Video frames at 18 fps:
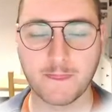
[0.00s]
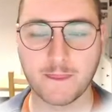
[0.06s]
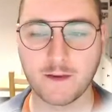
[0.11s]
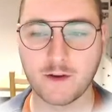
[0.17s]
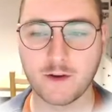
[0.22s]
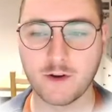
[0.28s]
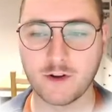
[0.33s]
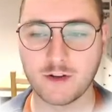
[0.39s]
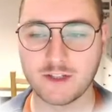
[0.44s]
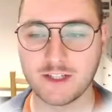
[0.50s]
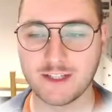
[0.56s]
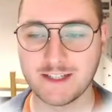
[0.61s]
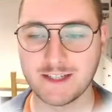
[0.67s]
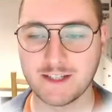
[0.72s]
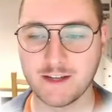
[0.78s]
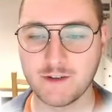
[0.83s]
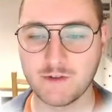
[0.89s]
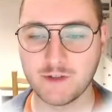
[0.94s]

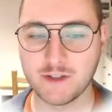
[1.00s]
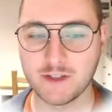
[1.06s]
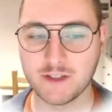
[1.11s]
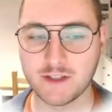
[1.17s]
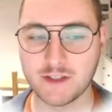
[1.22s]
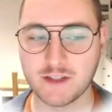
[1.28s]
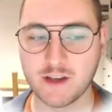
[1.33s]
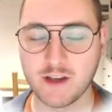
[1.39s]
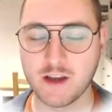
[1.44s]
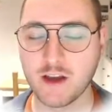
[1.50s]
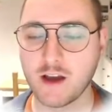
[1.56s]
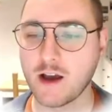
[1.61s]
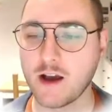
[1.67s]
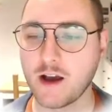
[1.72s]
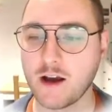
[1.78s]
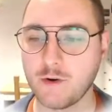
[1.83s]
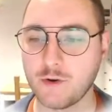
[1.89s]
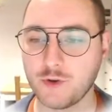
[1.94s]
content there is,
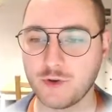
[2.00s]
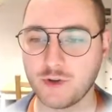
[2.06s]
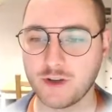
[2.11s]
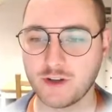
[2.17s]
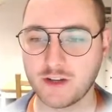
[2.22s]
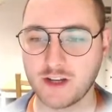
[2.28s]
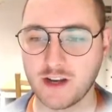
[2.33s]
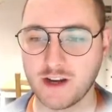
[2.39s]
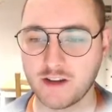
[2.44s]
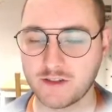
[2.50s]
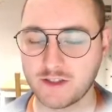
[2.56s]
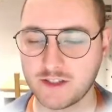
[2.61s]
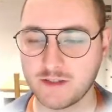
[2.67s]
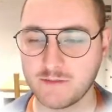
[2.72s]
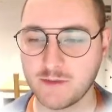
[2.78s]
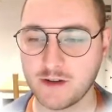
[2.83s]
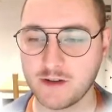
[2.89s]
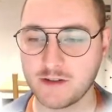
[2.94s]
how you can
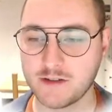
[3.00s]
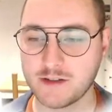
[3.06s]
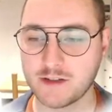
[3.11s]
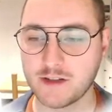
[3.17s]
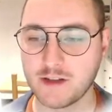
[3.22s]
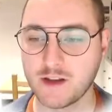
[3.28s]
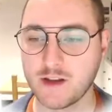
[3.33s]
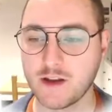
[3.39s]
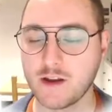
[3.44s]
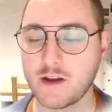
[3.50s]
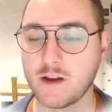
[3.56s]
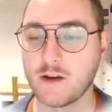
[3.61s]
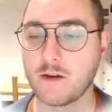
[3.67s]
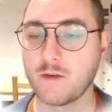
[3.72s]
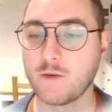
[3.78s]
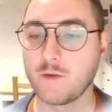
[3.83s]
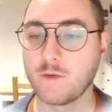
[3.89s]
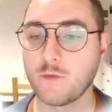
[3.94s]
customize
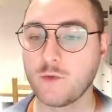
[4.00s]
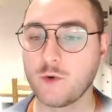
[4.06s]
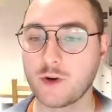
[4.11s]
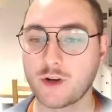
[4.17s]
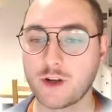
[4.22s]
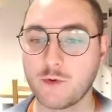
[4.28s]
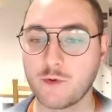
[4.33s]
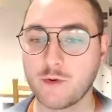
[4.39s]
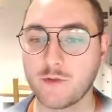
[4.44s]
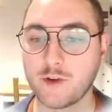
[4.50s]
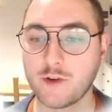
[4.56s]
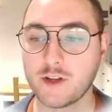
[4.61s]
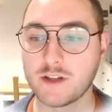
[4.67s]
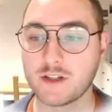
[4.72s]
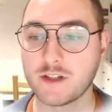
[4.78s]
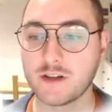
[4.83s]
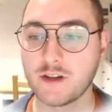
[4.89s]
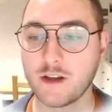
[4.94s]
working with
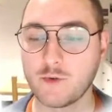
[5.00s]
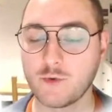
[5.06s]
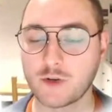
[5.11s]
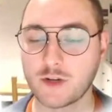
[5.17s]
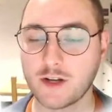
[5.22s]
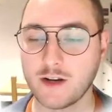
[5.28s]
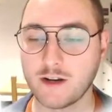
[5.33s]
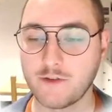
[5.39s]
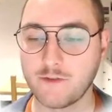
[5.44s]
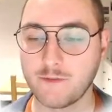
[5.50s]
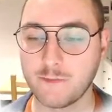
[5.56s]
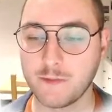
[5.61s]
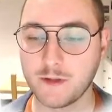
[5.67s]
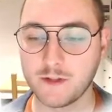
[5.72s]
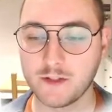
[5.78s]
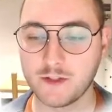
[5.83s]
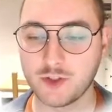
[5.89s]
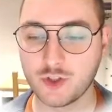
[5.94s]
it, and what kind of
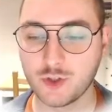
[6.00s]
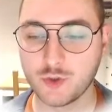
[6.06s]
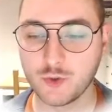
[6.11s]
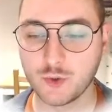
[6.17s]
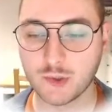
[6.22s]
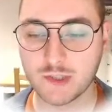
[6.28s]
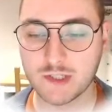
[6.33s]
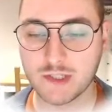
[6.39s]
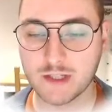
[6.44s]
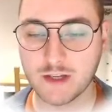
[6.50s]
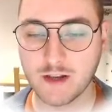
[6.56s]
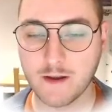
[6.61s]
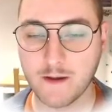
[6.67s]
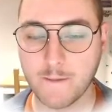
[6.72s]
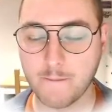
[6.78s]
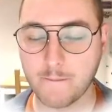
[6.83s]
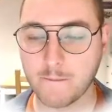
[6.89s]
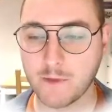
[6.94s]
built-in tools
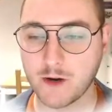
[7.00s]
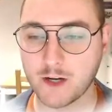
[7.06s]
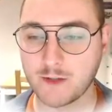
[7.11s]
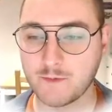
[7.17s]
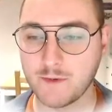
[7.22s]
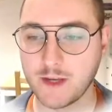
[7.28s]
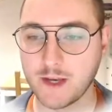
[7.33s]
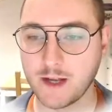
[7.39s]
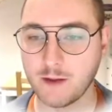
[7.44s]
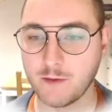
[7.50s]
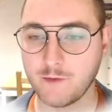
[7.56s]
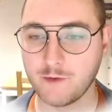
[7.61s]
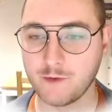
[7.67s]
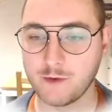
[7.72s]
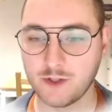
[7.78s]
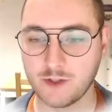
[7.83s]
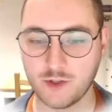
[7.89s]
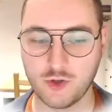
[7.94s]
might be helpful
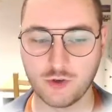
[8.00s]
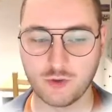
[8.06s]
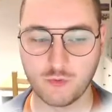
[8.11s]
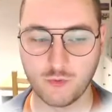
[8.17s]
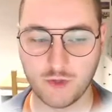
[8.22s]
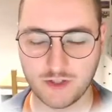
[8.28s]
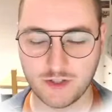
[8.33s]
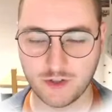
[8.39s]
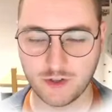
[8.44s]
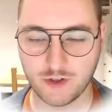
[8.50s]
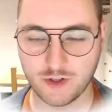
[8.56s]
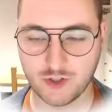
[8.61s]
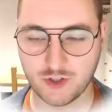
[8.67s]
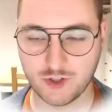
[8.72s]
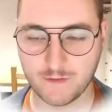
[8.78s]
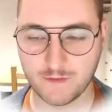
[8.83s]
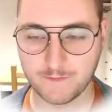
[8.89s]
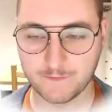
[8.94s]
in your research.